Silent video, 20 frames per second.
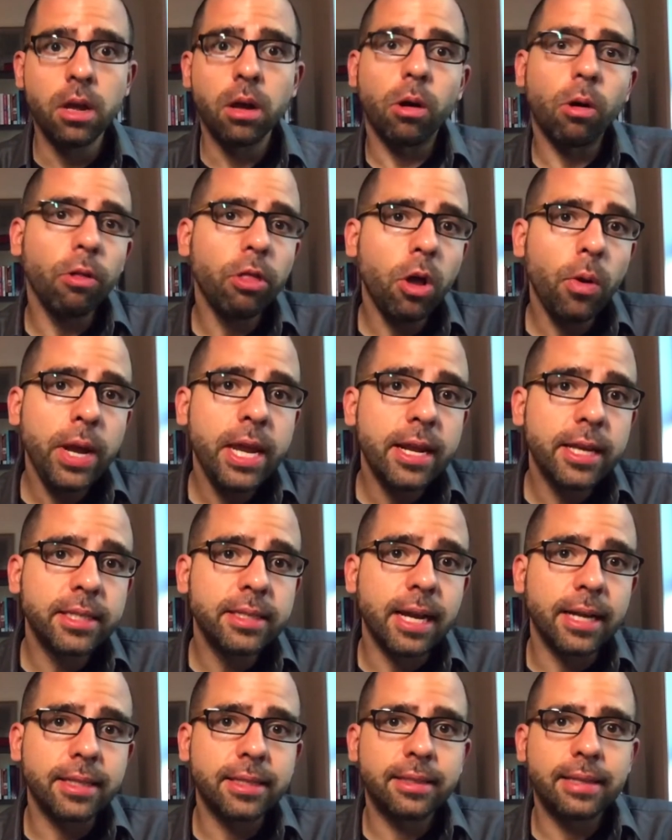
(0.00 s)
Although he does
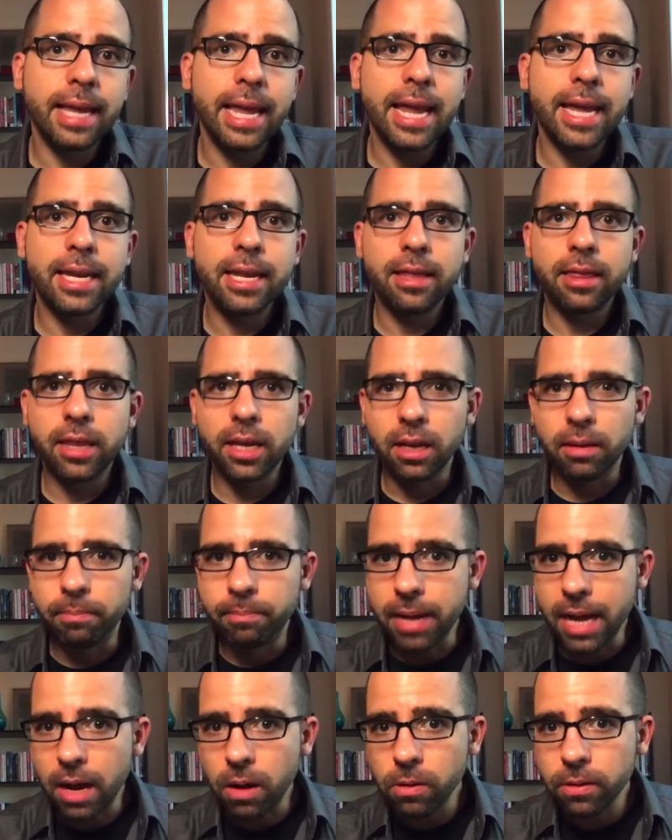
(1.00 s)
not say anything
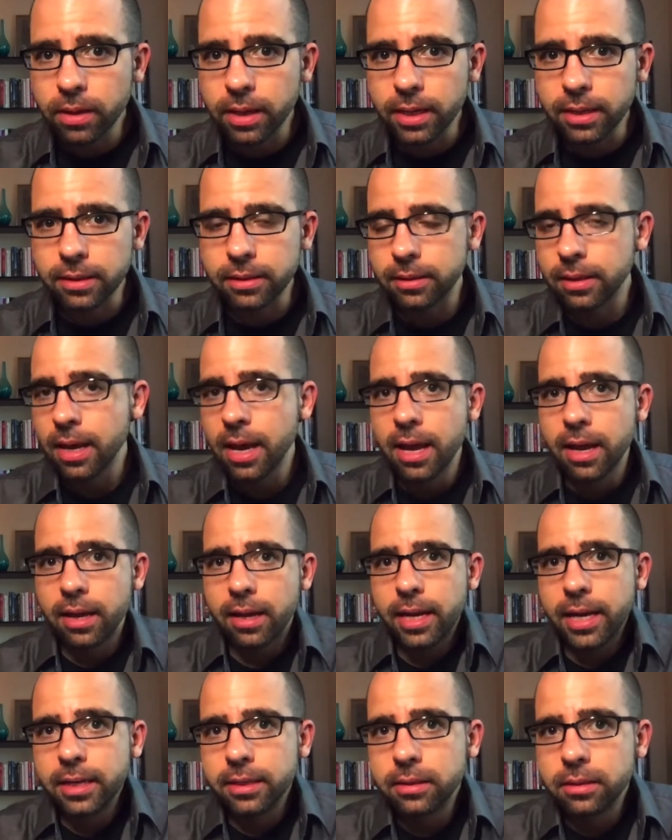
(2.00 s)
about this,
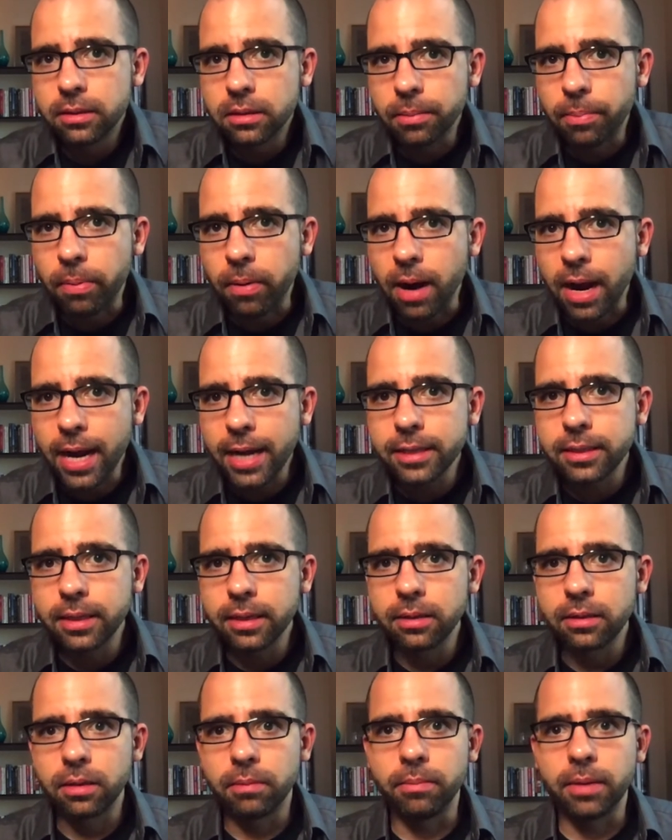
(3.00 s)
it isn't surprising
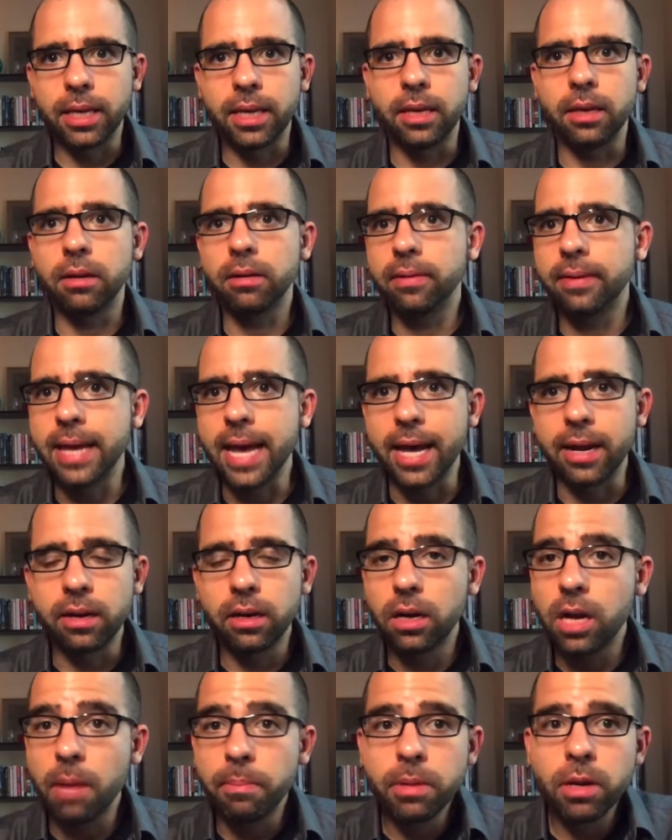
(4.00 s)
to me that
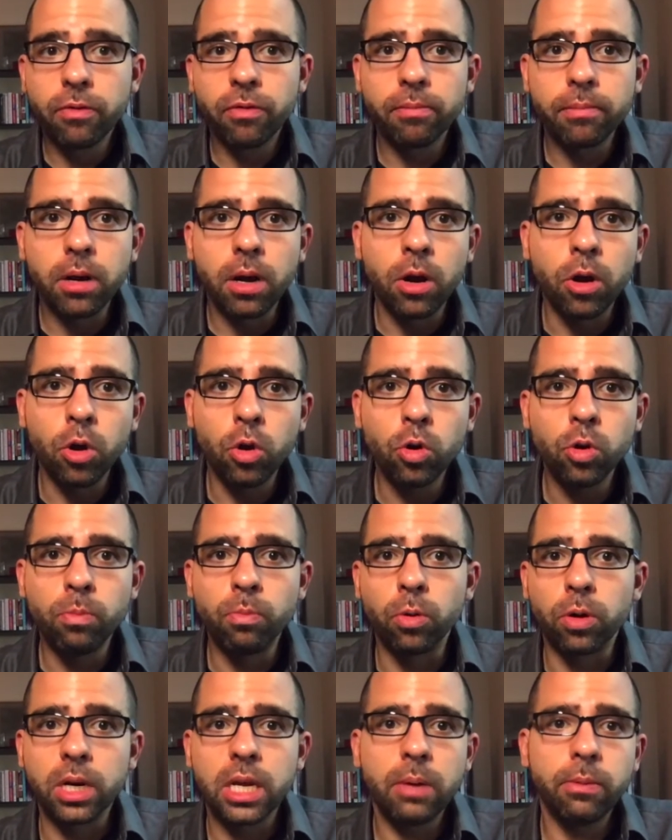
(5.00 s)
coming from a home
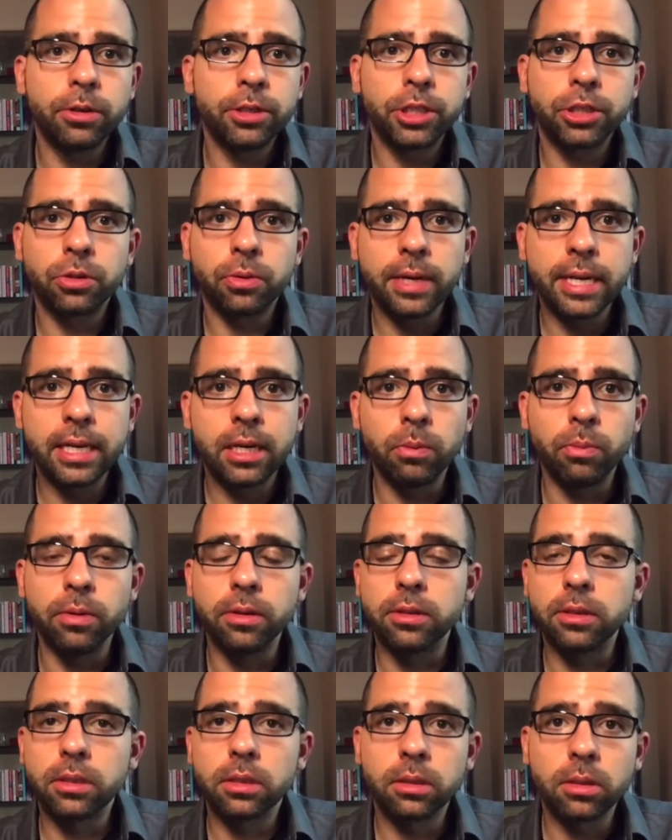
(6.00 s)
where he was treated with
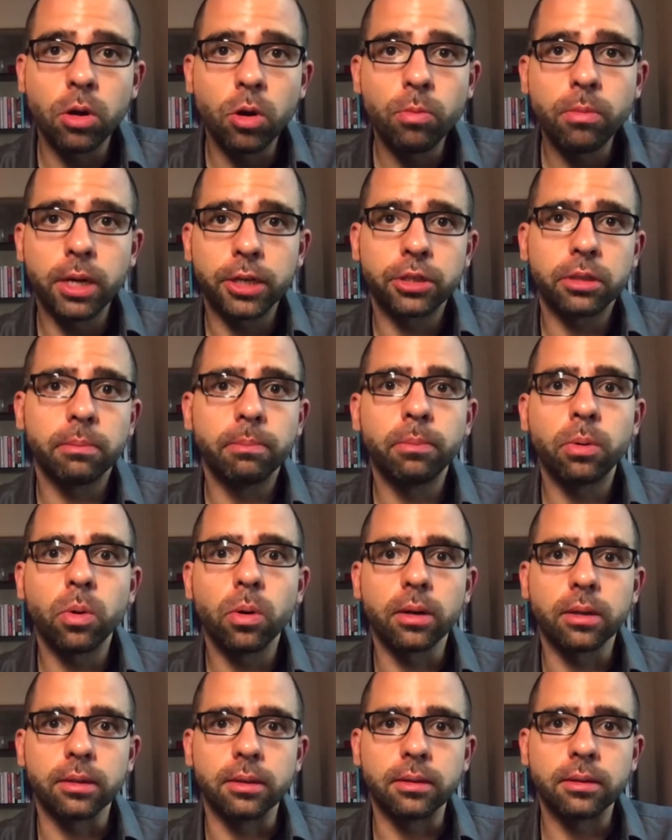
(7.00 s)
so much
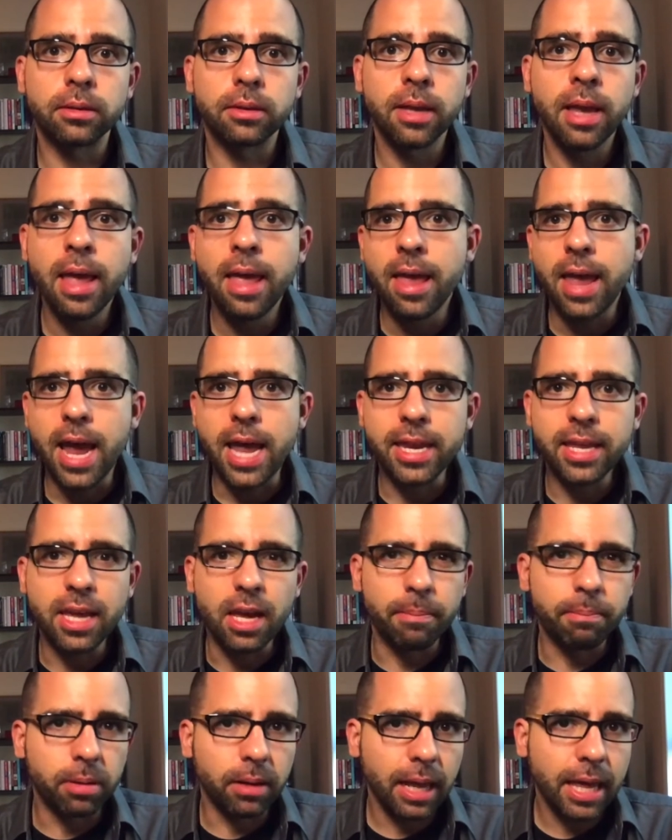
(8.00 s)
importance and
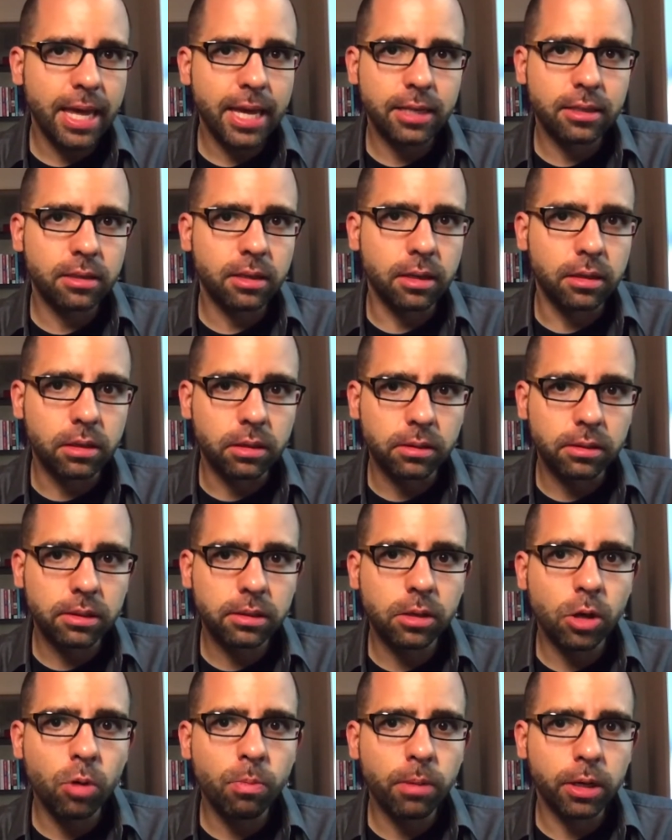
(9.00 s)
yet placed under
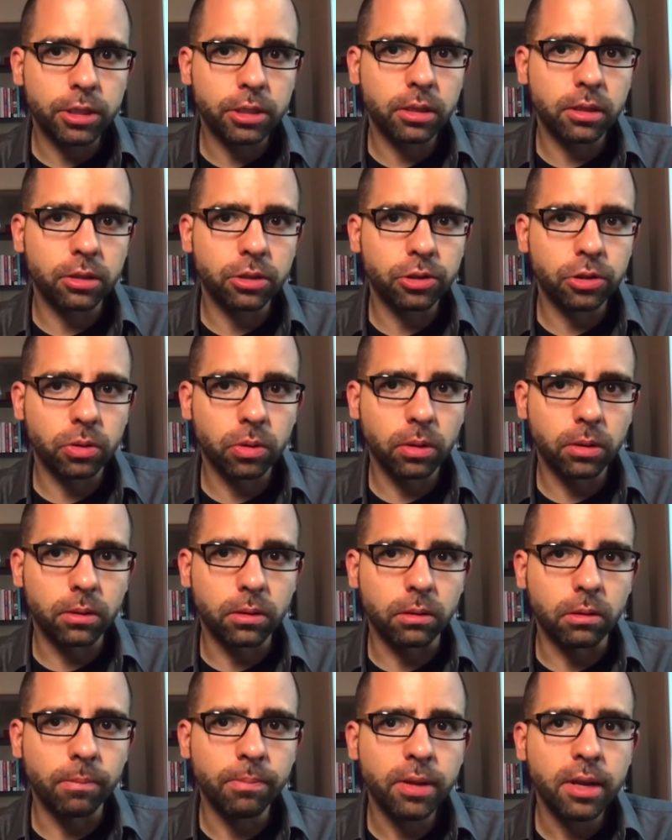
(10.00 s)
so much
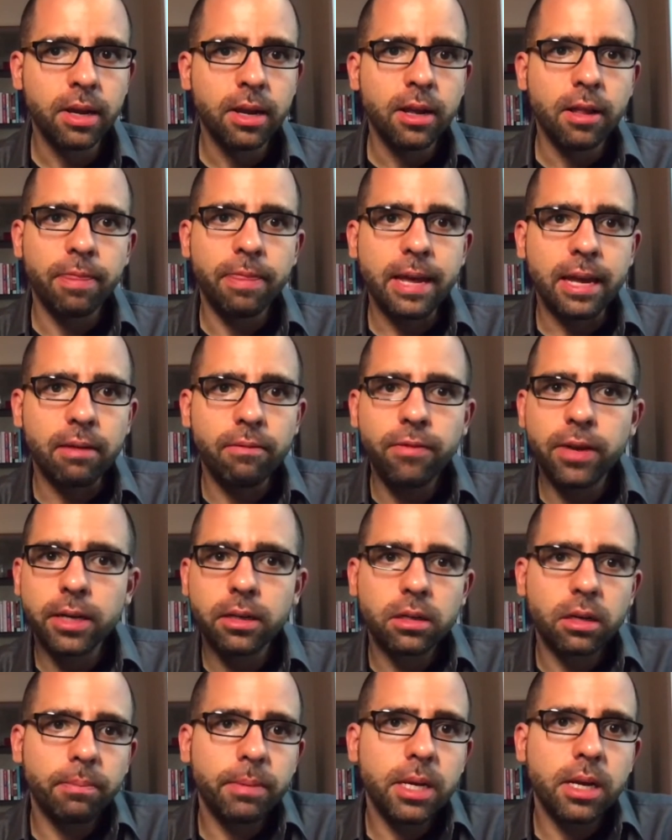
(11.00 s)
control, that
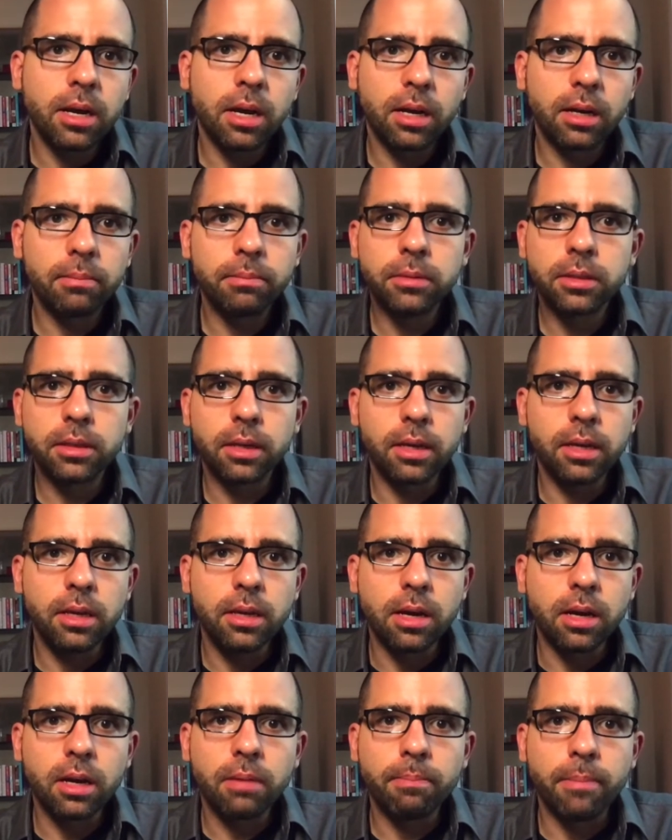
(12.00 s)
Victor becomes a
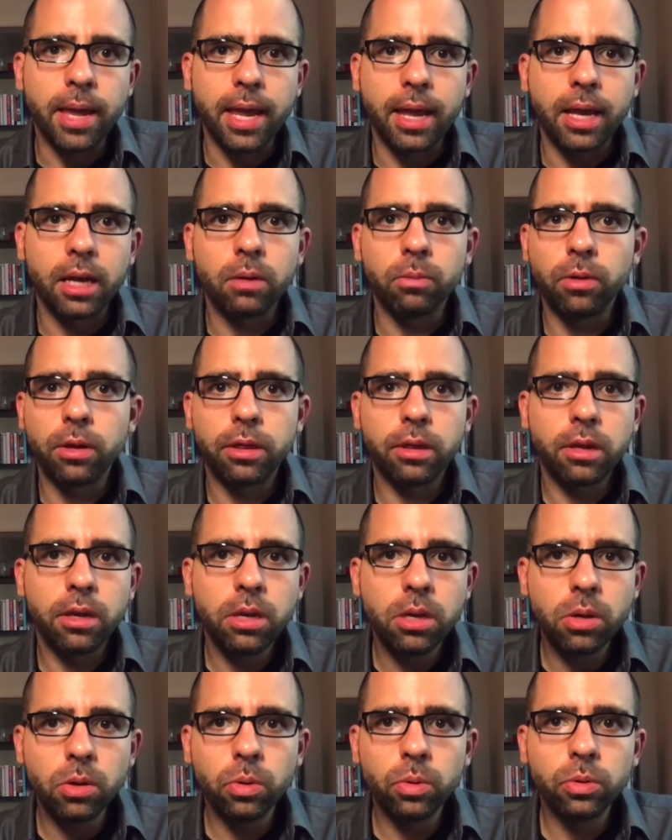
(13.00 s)
young man with
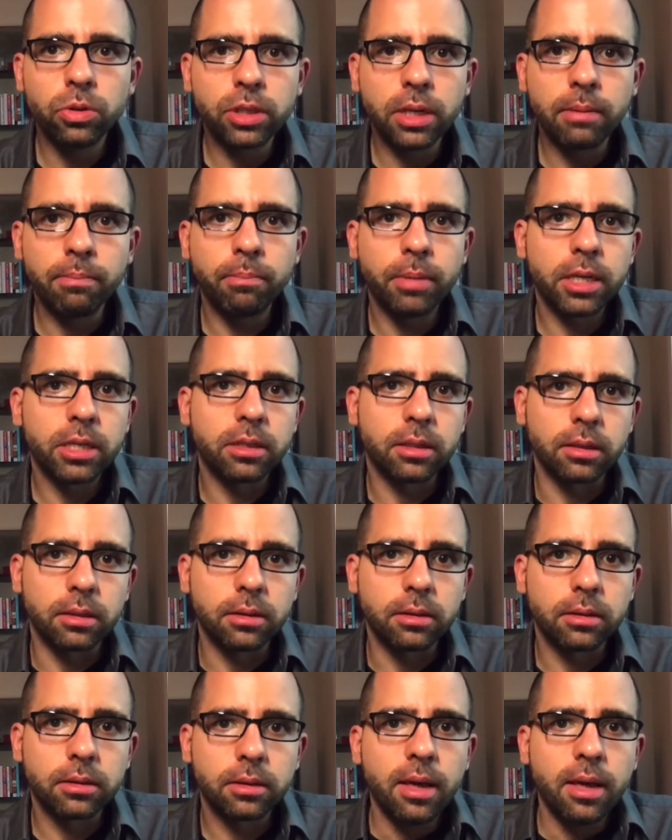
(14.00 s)
huge ambitions.